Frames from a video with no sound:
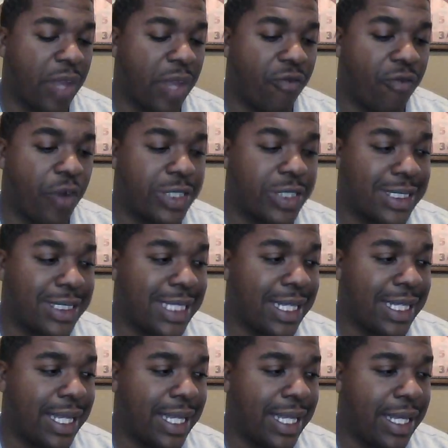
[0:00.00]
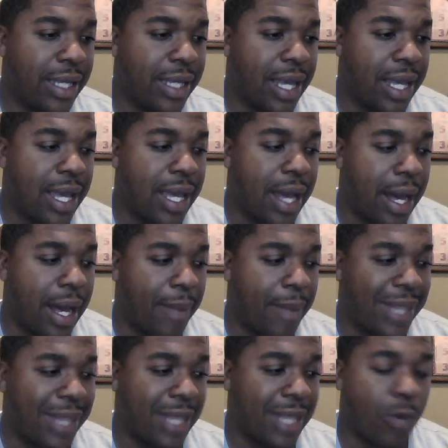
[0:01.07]
Versatility.
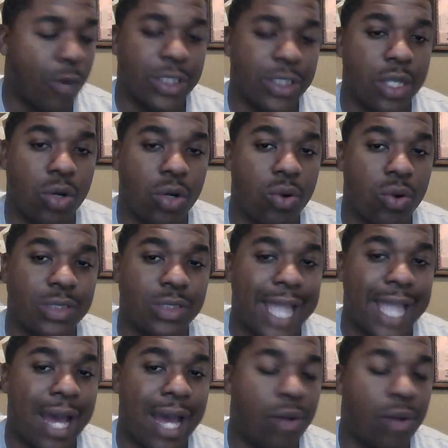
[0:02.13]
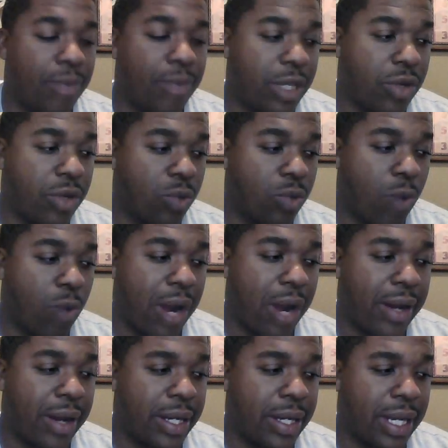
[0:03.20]
I think once it cools down, I mean, you can
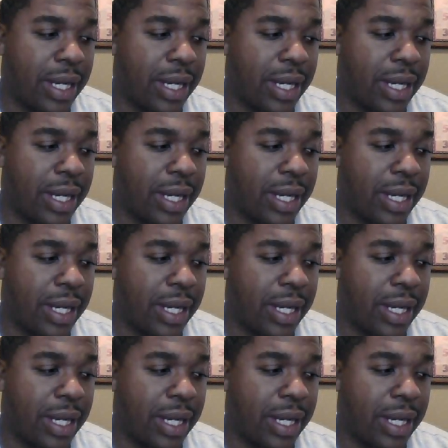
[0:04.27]
wear it.